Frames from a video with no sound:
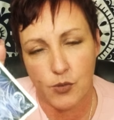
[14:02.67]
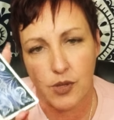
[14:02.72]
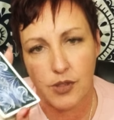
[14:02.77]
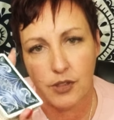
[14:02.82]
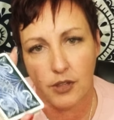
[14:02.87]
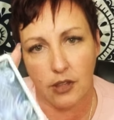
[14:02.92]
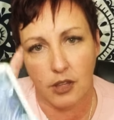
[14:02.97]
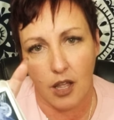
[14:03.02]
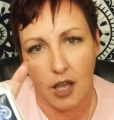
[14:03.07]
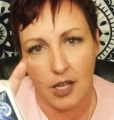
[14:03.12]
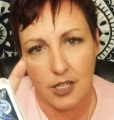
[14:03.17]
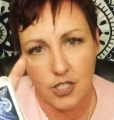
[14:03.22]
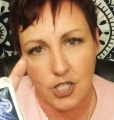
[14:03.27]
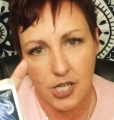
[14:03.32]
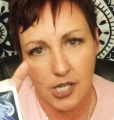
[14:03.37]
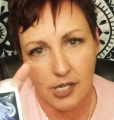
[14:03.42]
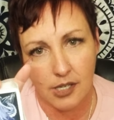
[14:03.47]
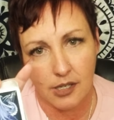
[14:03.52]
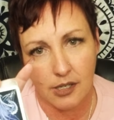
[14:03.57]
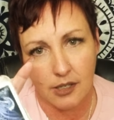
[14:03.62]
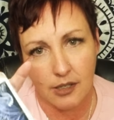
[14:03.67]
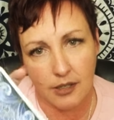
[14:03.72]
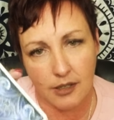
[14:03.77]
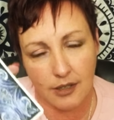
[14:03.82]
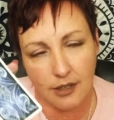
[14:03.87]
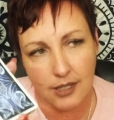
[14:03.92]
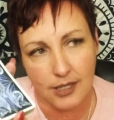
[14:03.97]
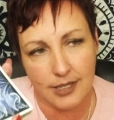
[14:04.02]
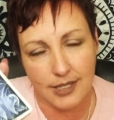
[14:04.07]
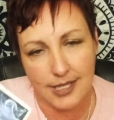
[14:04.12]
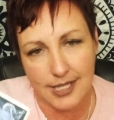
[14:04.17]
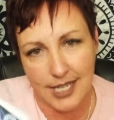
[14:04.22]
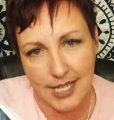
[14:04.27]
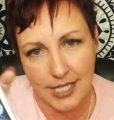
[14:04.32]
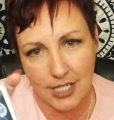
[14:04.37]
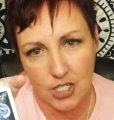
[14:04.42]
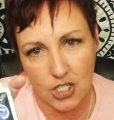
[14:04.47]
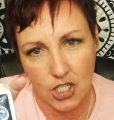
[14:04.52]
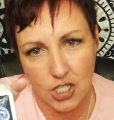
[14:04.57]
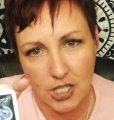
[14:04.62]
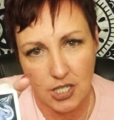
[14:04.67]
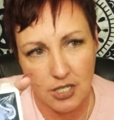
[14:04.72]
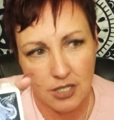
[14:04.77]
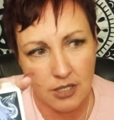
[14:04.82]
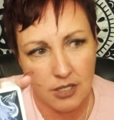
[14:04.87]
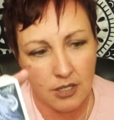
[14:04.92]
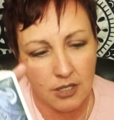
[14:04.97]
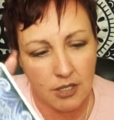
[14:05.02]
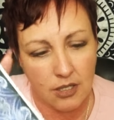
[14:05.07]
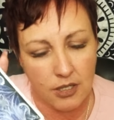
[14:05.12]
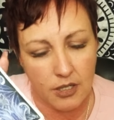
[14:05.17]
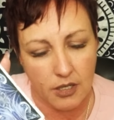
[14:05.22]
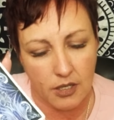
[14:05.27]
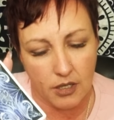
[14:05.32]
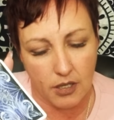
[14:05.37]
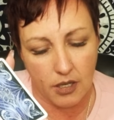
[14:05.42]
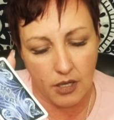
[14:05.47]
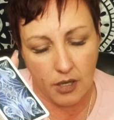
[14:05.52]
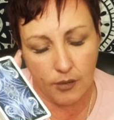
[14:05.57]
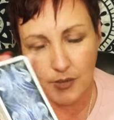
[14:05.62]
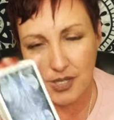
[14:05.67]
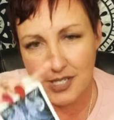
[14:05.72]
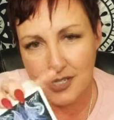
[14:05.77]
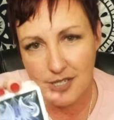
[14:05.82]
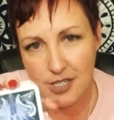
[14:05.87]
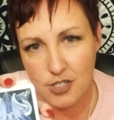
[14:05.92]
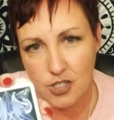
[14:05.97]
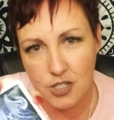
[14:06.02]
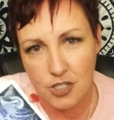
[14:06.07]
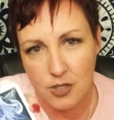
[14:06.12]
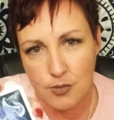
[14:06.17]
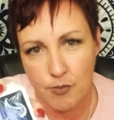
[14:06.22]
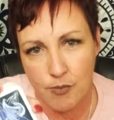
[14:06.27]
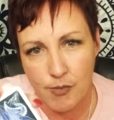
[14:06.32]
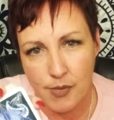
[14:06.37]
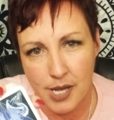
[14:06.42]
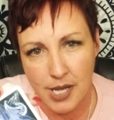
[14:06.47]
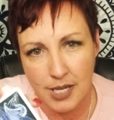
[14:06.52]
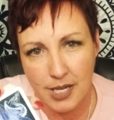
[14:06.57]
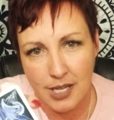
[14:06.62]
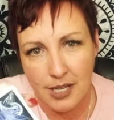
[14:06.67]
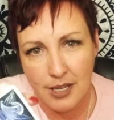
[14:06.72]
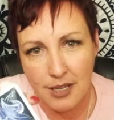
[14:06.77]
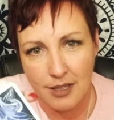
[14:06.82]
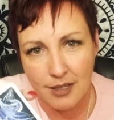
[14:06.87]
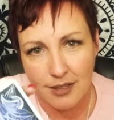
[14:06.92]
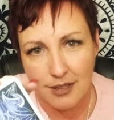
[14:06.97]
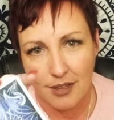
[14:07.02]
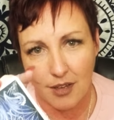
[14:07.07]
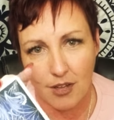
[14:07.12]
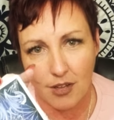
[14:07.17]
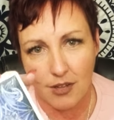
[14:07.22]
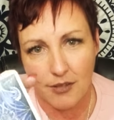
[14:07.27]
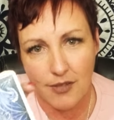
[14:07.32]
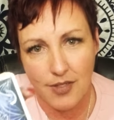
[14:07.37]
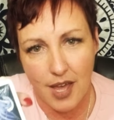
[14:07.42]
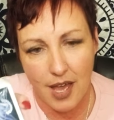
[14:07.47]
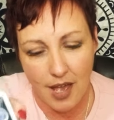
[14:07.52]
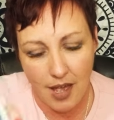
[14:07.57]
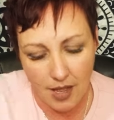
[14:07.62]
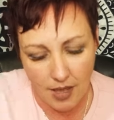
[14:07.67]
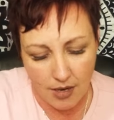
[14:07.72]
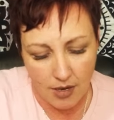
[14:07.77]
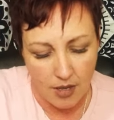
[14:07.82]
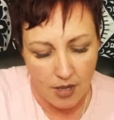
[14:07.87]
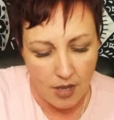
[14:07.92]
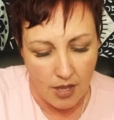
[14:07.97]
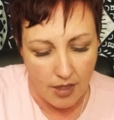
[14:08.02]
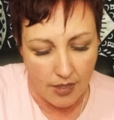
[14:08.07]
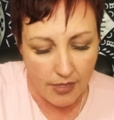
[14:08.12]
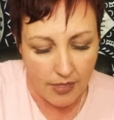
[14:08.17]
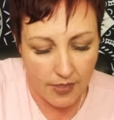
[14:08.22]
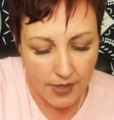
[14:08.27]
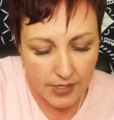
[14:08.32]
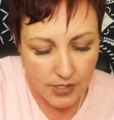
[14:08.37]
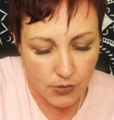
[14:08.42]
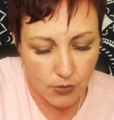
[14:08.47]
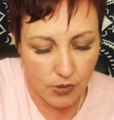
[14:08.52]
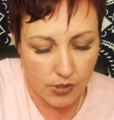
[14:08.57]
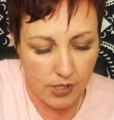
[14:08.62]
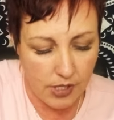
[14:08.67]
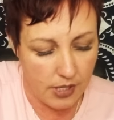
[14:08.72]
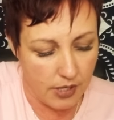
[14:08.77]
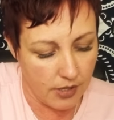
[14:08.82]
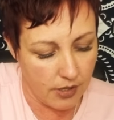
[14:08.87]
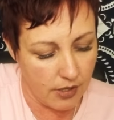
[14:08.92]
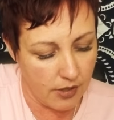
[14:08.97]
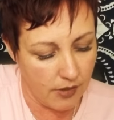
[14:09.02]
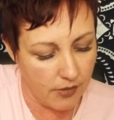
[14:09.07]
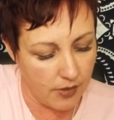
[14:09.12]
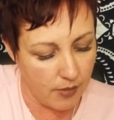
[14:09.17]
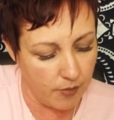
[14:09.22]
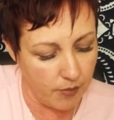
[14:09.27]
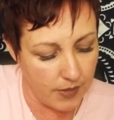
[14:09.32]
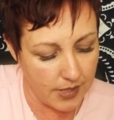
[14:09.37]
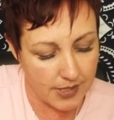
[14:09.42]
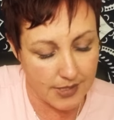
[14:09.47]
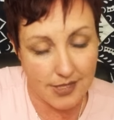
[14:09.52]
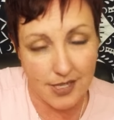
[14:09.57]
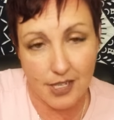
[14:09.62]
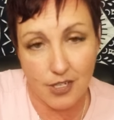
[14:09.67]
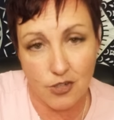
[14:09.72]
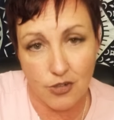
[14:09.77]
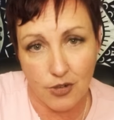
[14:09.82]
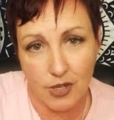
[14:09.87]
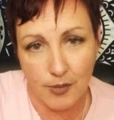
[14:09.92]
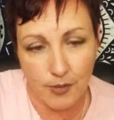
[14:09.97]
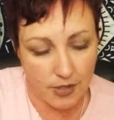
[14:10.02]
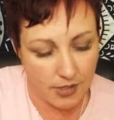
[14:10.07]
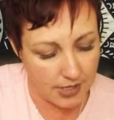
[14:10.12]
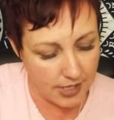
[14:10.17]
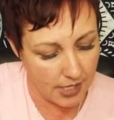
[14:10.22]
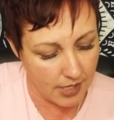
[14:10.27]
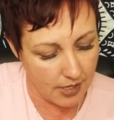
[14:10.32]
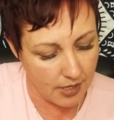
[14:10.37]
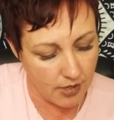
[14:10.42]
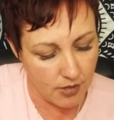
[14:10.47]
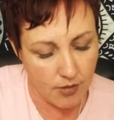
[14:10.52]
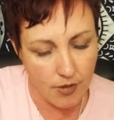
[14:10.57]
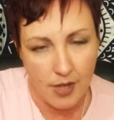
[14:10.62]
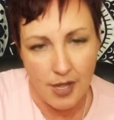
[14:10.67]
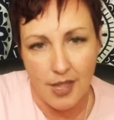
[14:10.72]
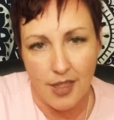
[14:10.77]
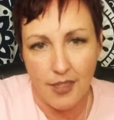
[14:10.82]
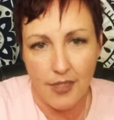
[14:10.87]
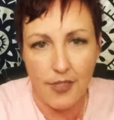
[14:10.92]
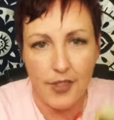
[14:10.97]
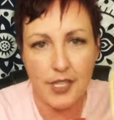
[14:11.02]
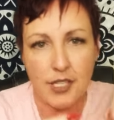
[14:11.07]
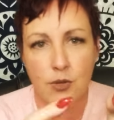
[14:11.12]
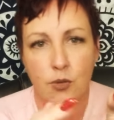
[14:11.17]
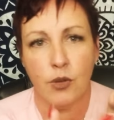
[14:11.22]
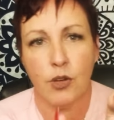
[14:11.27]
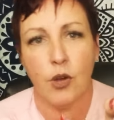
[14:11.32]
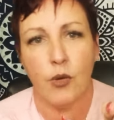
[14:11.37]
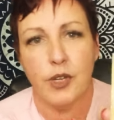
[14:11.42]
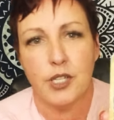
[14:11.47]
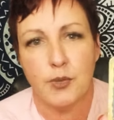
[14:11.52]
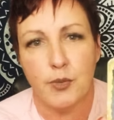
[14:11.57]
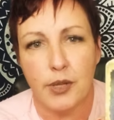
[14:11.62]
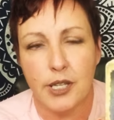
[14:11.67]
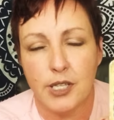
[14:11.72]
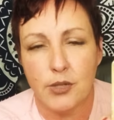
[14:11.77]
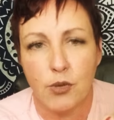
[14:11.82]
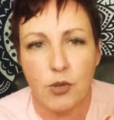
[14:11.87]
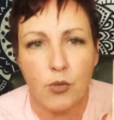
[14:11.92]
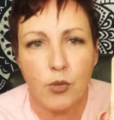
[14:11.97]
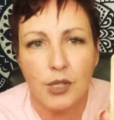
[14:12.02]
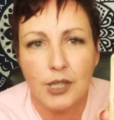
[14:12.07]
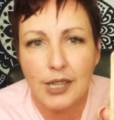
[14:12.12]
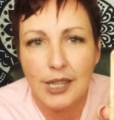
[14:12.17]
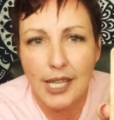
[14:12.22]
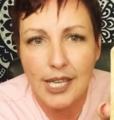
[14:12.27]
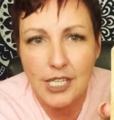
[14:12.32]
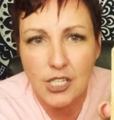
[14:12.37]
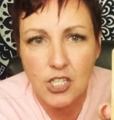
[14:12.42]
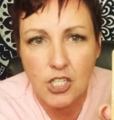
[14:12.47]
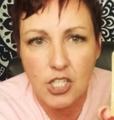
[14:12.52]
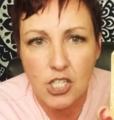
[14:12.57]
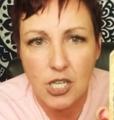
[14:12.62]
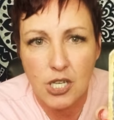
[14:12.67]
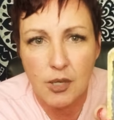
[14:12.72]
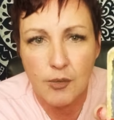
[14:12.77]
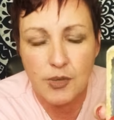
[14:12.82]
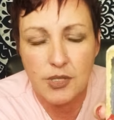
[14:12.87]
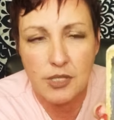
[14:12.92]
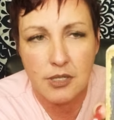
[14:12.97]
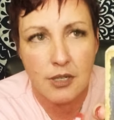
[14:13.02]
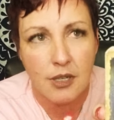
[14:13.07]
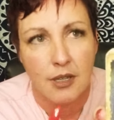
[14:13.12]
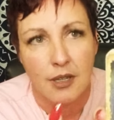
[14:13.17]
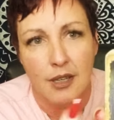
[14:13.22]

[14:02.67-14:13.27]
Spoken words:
with logic, intention, decisions, money, all of that. This one here, the Mystic Dreamer Tarot, this one always plays with relationships,